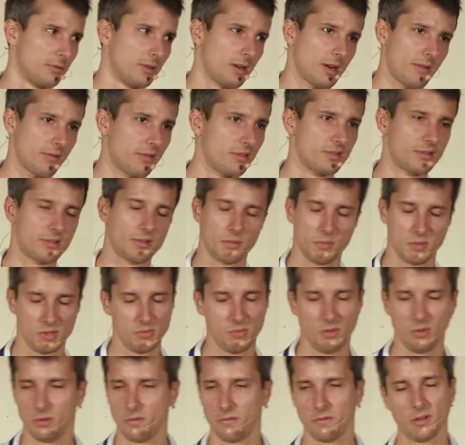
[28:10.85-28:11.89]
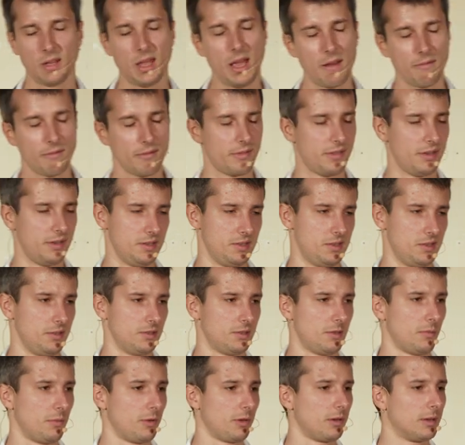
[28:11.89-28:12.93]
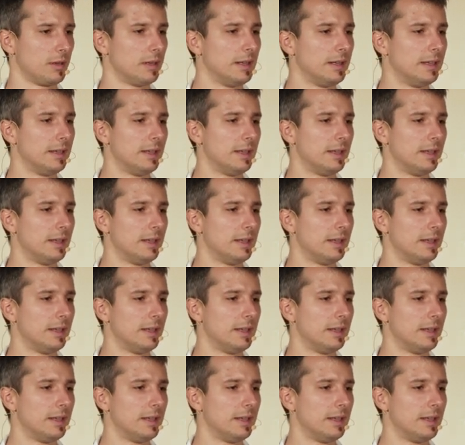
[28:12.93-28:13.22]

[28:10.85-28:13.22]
Kafka Stream is beautiful, everything is in topic.